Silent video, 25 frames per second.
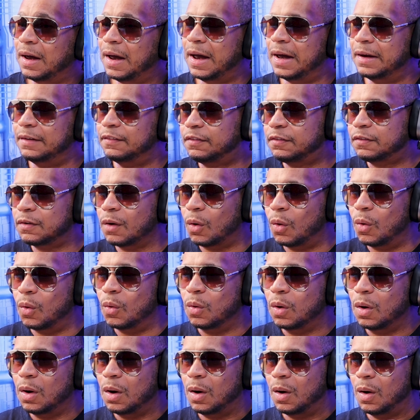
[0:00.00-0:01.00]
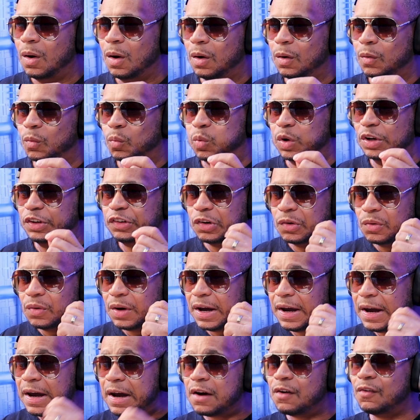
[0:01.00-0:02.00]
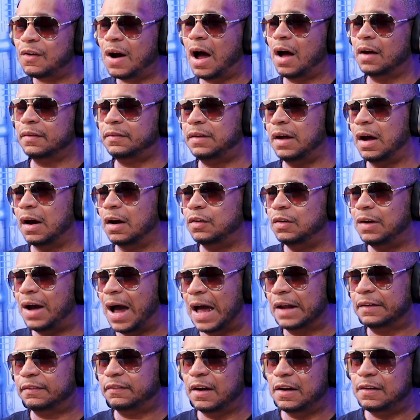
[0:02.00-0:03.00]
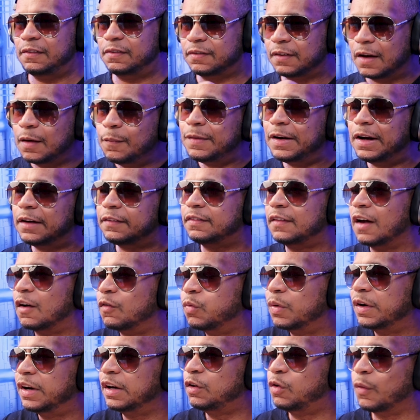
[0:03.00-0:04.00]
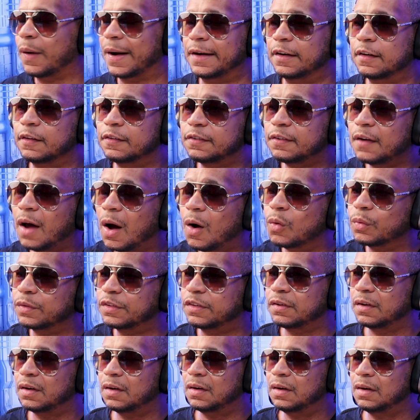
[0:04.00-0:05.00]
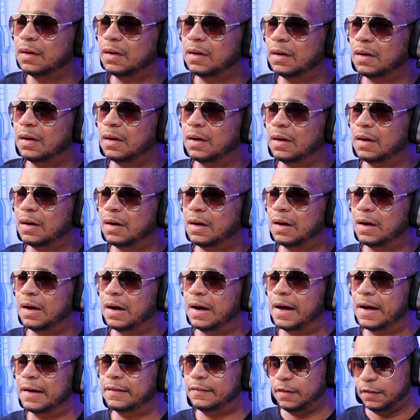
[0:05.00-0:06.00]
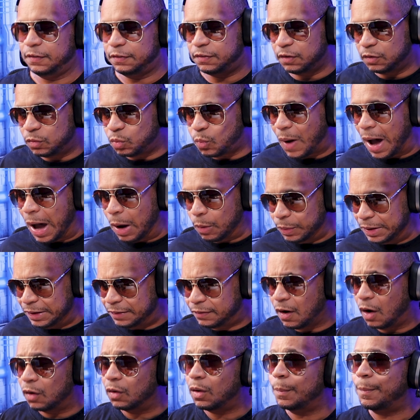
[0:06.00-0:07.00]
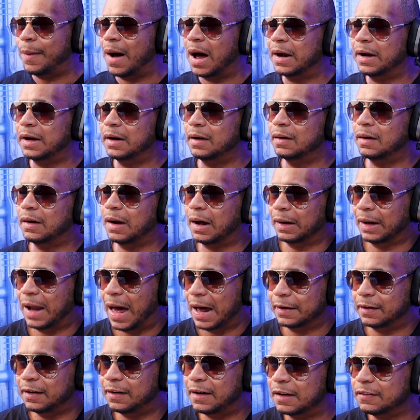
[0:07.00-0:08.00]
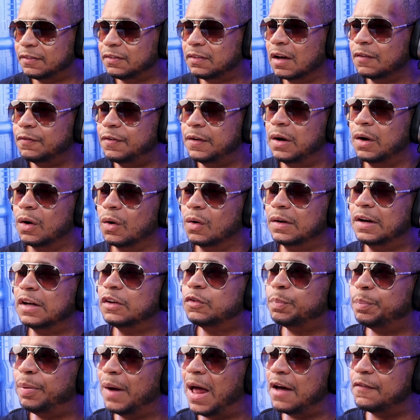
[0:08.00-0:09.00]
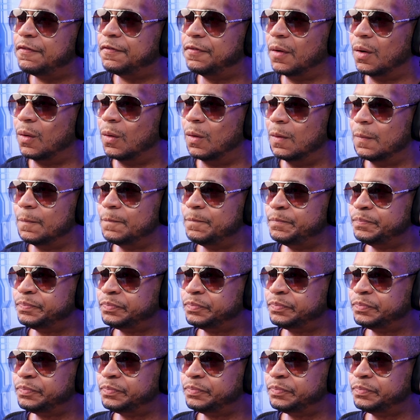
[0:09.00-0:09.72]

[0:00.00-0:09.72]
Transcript: And so what you hear out there, you got to take some of the stuff with a grain of salt. And this is why we talk about it, a lot of that stuff here on this platform.